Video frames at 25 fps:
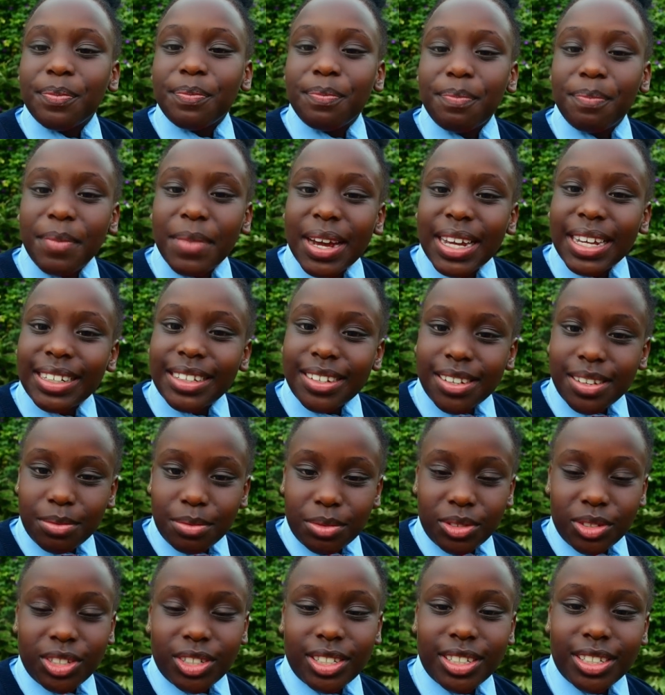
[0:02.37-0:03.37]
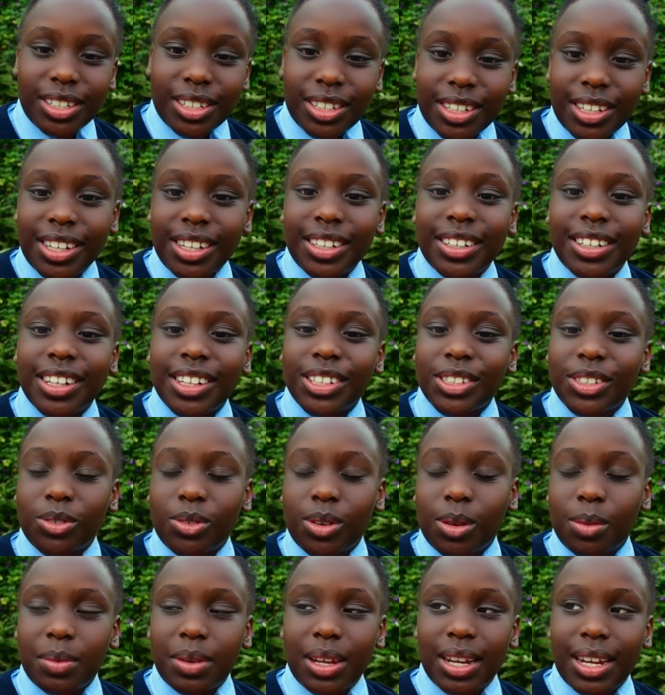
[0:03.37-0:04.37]
My name is
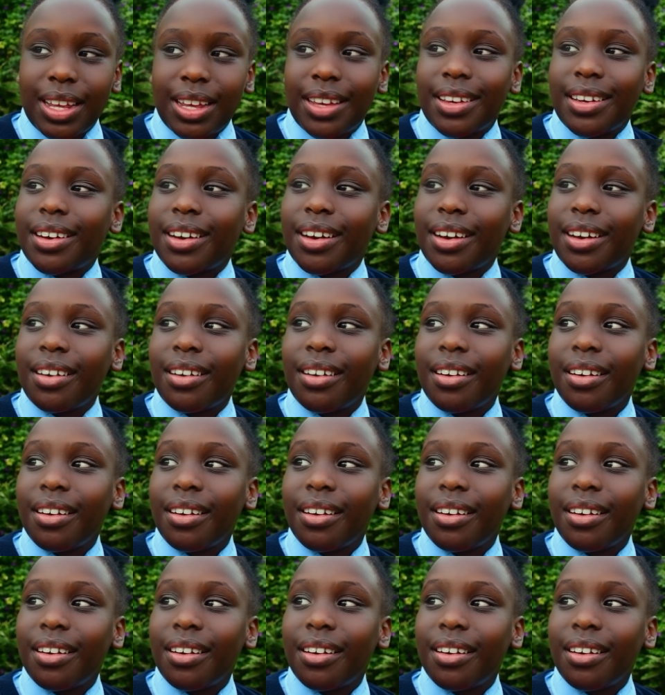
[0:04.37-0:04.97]
Shanayah.